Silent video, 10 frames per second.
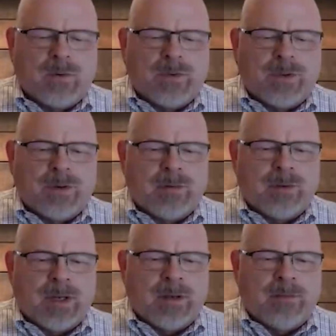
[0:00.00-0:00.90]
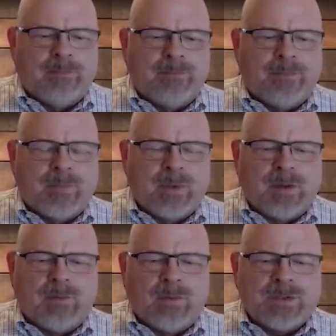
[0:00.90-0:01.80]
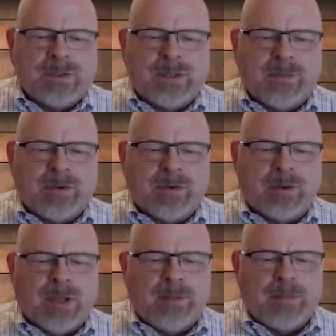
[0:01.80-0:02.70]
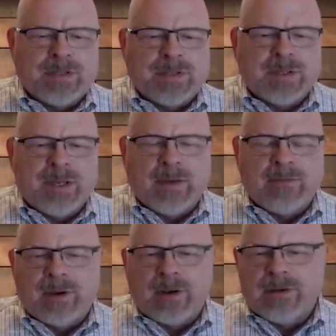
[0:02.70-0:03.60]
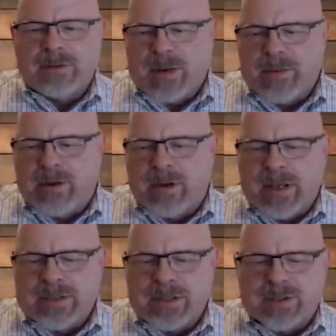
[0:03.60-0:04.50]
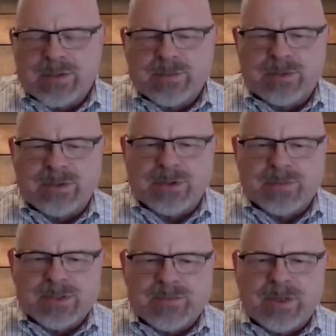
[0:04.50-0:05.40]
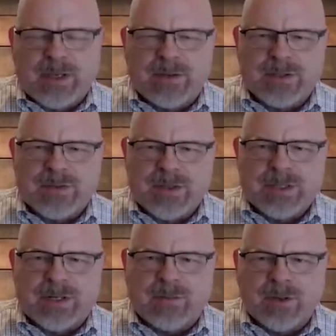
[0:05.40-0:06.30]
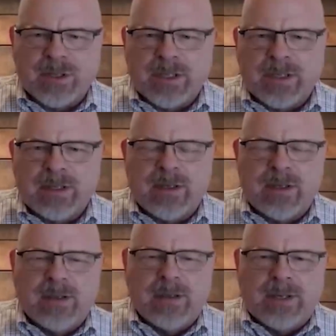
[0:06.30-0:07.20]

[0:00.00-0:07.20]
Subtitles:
They work with what's the typical client base that you have? I know it's probably all kinds of industries, but there specific industries that are really